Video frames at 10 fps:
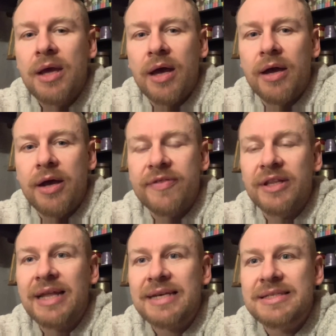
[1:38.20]
And uh,
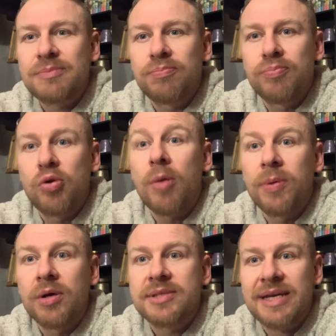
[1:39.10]
the last
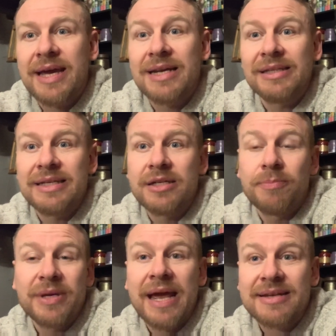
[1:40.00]
proper Takeda leader
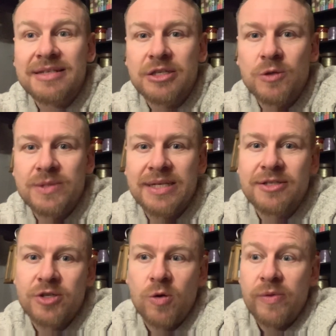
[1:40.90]
been executed,
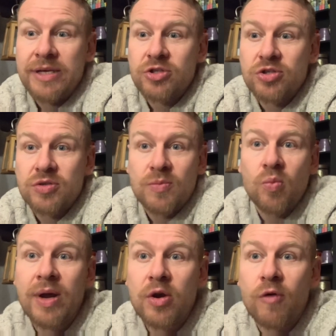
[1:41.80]
so they just
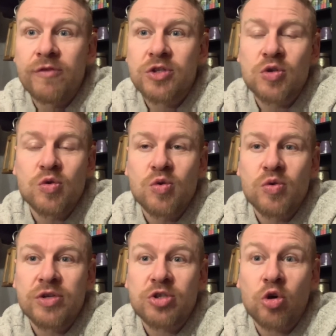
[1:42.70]
went over
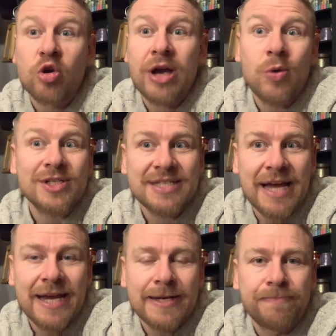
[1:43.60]
to the Tokugawa
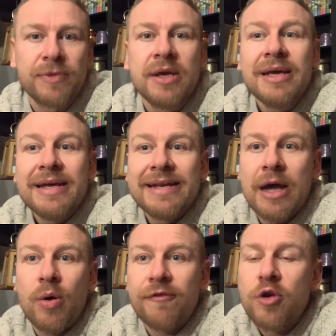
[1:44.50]
side.
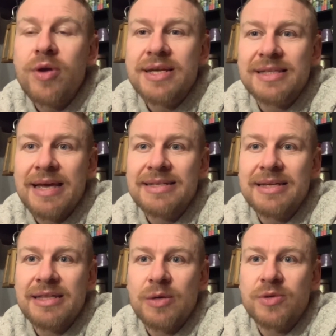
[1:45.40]
Now, a few years
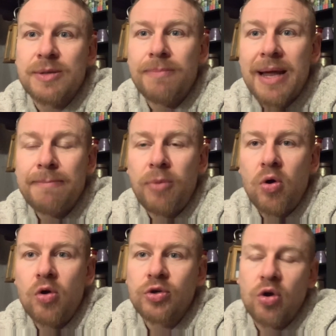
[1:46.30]
later, there was a man
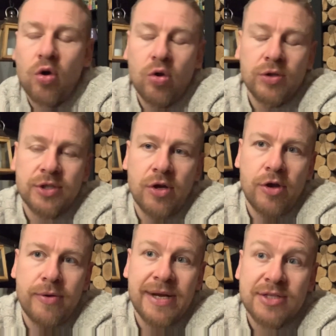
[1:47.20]
born called
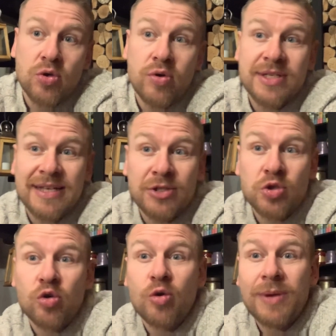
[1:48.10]
uh, Natori
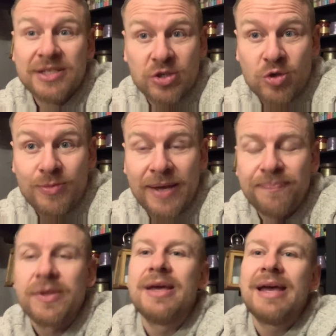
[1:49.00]
Sanjuro Masazumi,
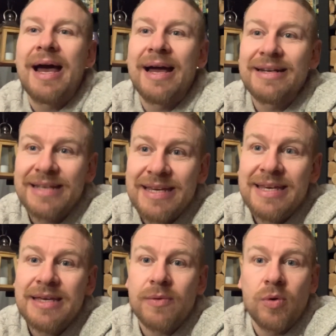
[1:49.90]
and
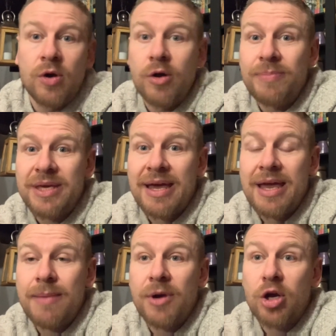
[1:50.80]
he uh,
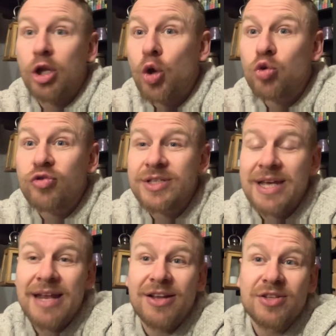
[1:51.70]
became a close
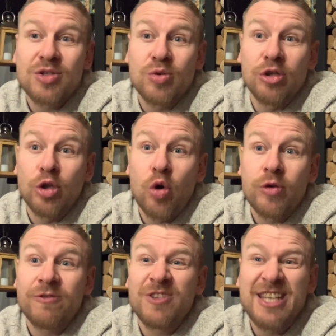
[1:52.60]
retainer to the
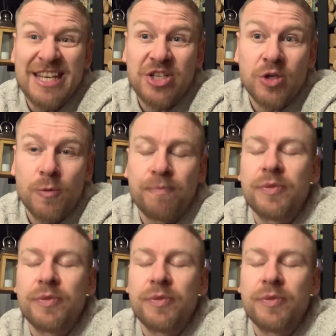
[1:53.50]
Lord of Kishu.